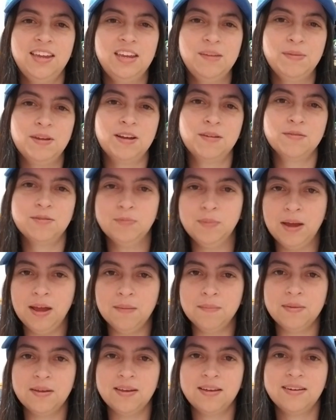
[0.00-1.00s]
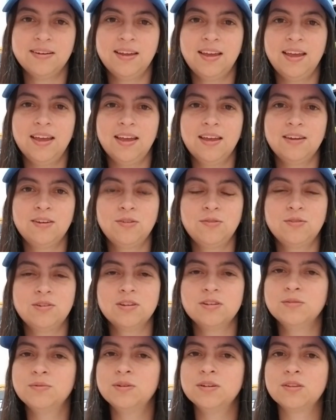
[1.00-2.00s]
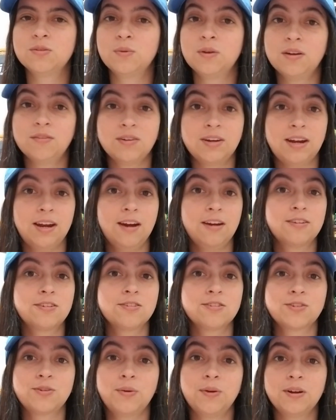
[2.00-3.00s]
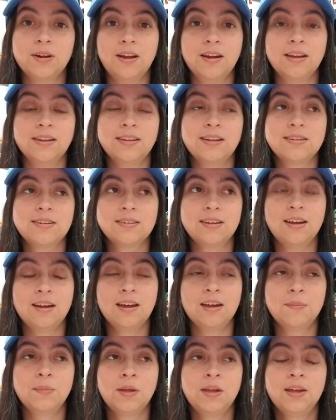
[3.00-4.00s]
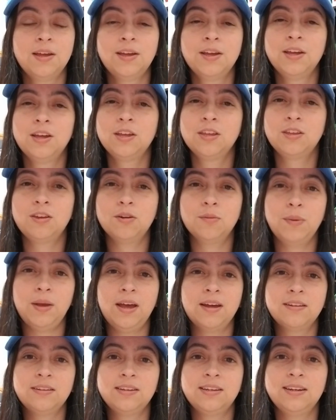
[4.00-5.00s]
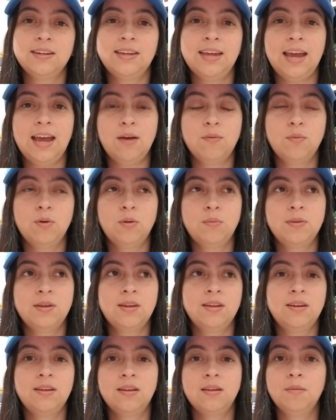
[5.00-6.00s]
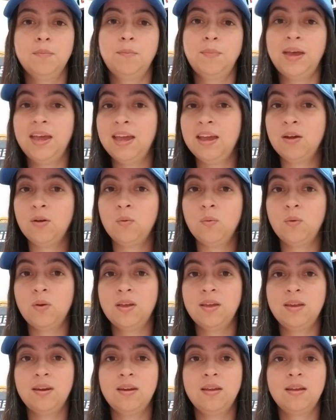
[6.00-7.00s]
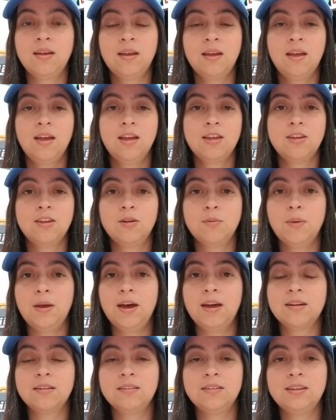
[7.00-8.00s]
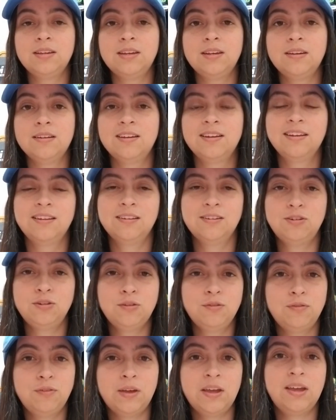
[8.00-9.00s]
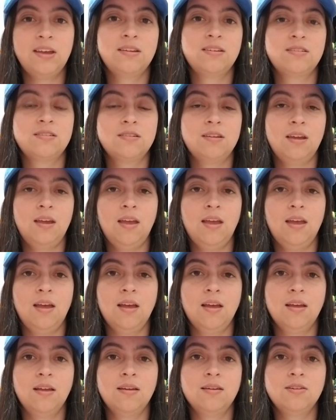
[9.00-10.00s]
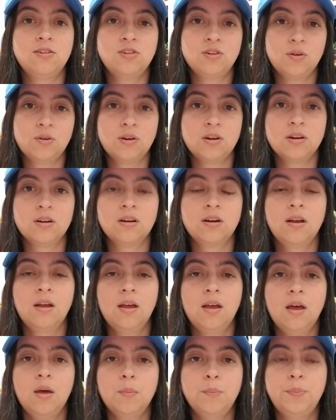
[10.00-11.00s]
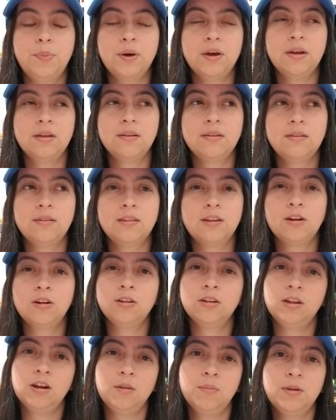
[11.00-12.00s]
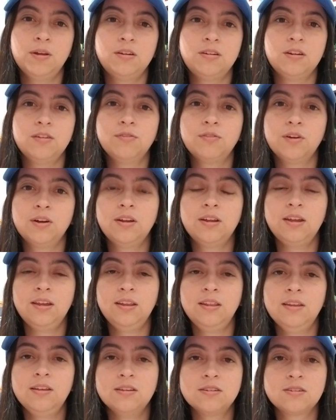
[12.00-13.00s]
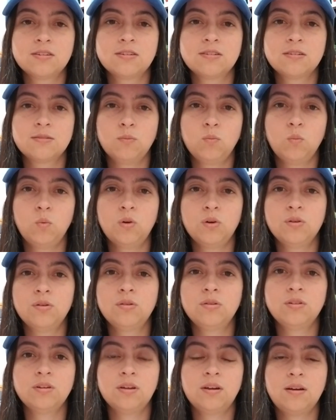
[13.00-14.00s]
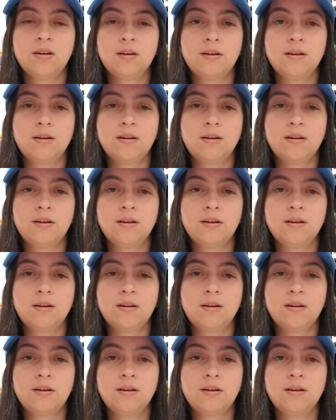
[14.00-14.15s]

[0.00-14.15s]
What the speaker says: he becomes Batman, and you deal with whatever character is going on at that time. You're battling Catwoman, Penguin, you're battling Two-Face and Joker, but they're a little bit different in this world.